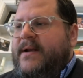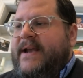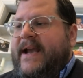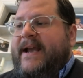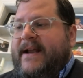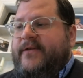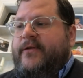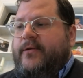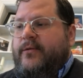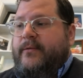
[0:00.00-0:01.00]
get
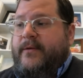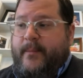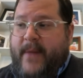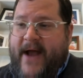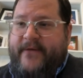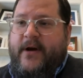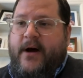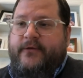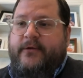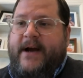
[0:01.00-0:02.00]
into the Mass
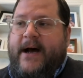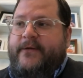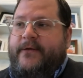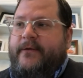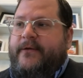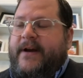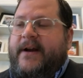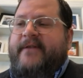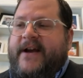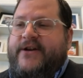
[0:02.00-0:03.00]
Cultural Council's
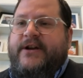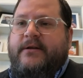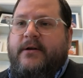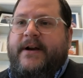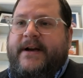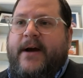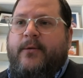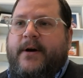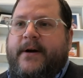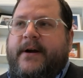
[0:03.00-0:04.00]
Innovation and Learning Network.